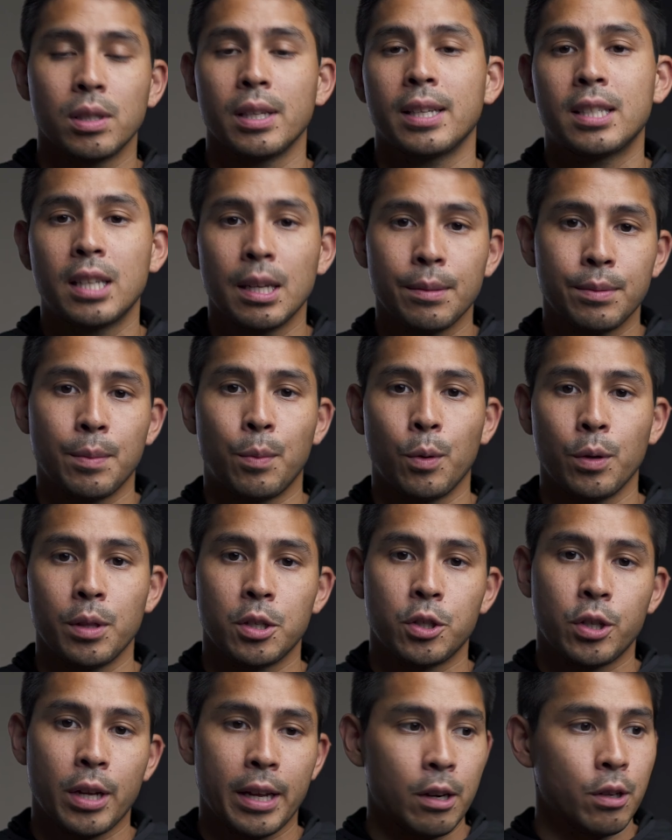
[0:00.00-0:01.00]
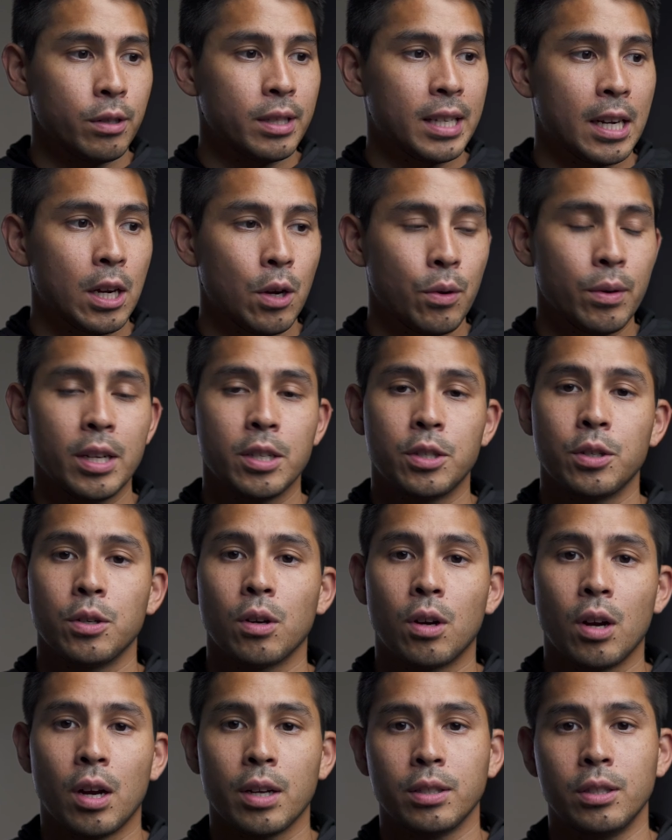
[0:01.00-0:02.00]
links helps support this channel. It's at no additional
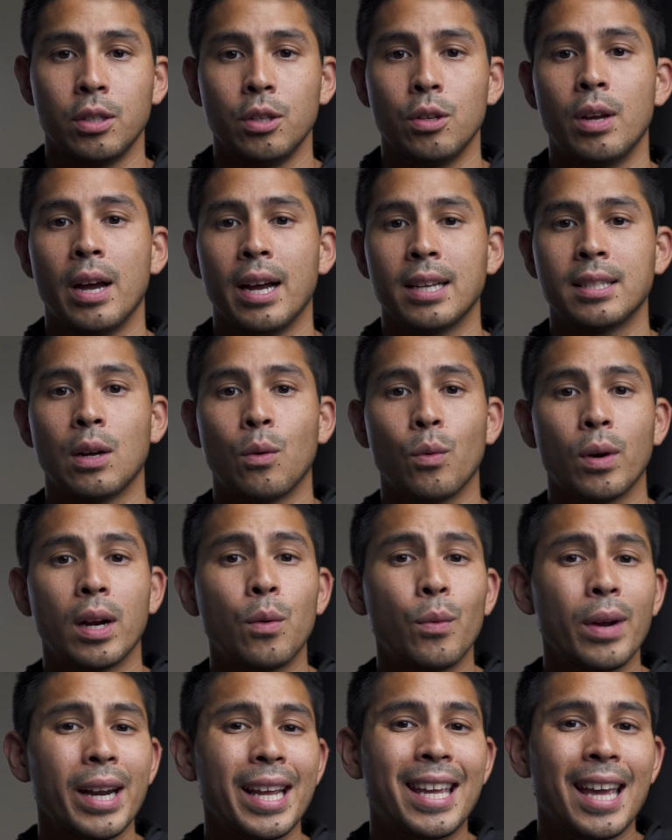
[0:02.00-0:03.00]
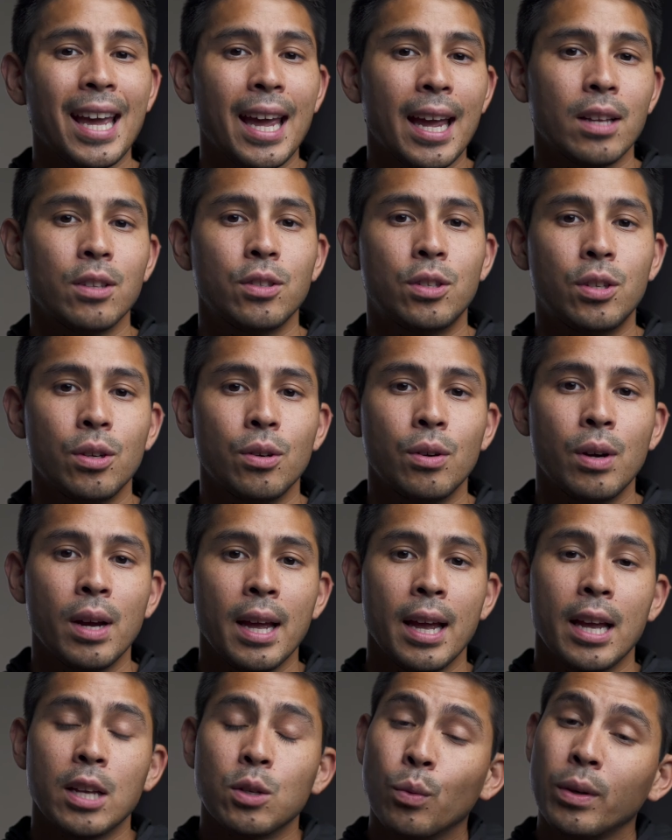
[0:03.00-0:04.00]
cost to you guys. Now, what I wanna get into
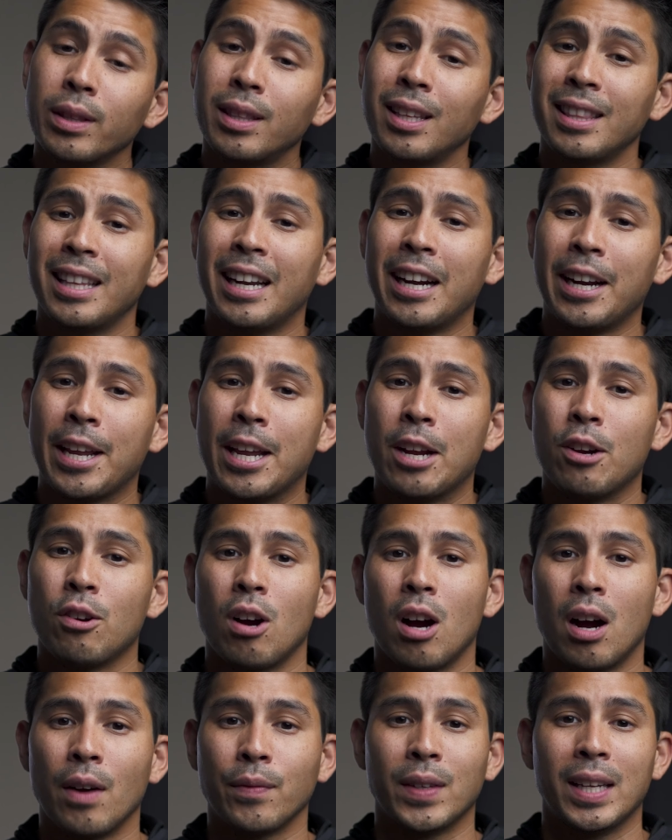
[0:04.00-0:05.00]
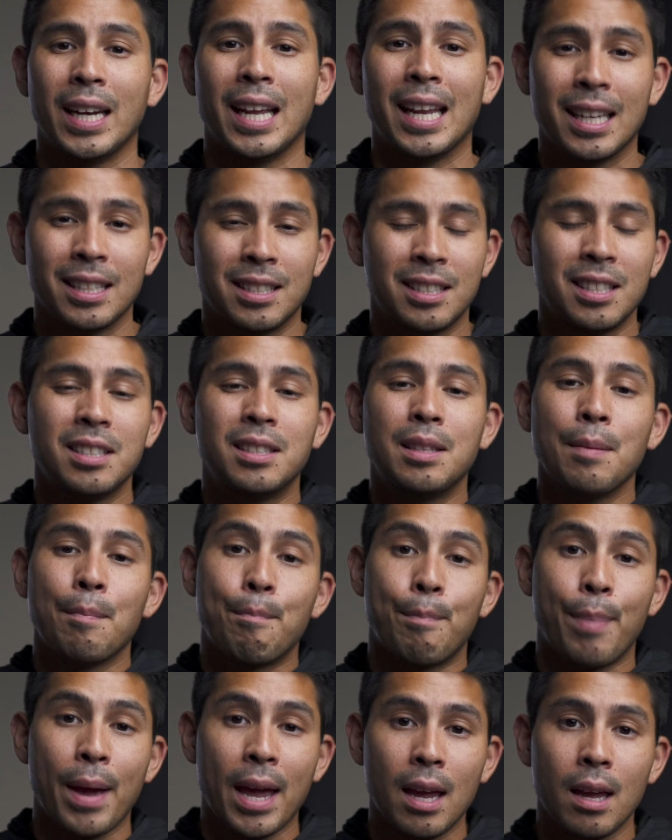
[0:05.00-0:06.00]
is one thing that I hear often, and it's this
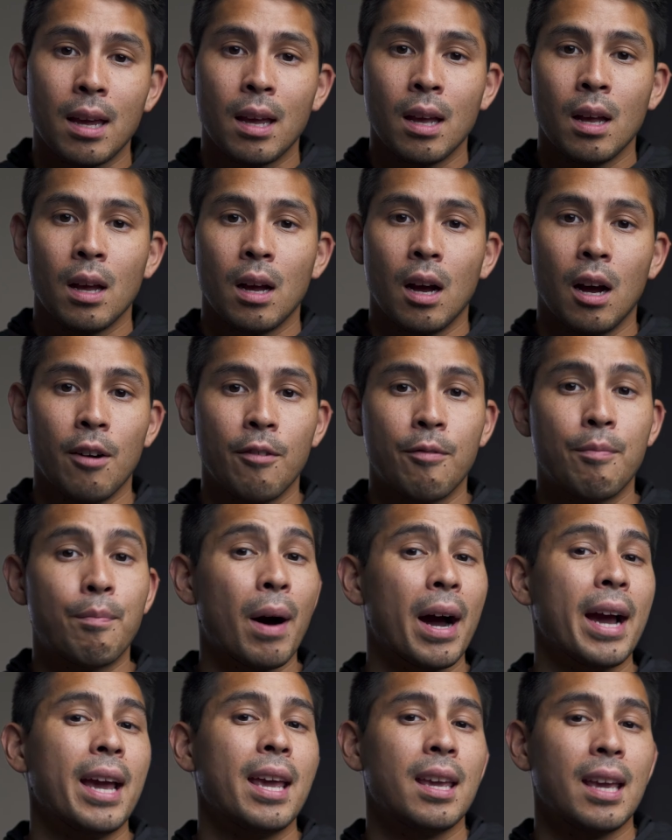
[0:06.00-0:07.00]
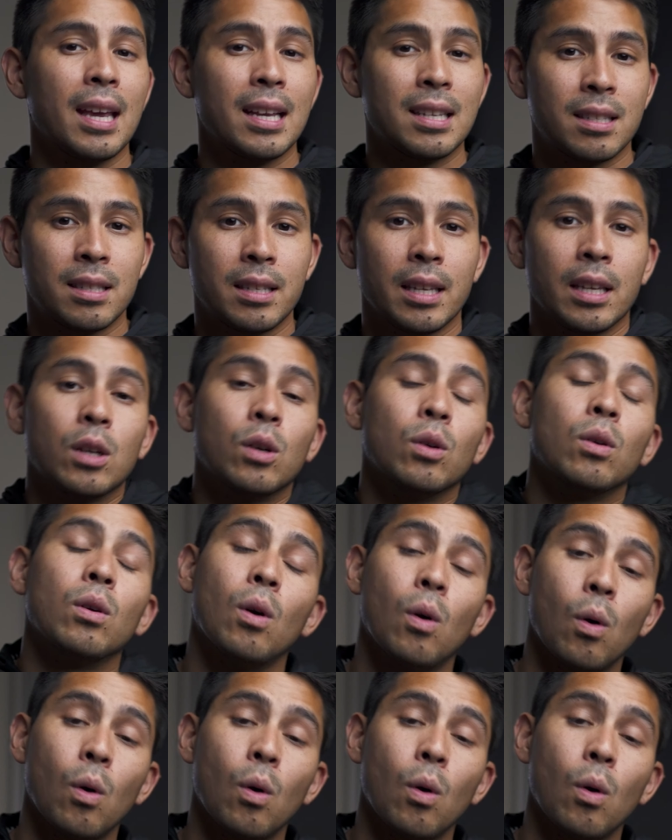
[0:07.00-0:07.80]
debate of buying a single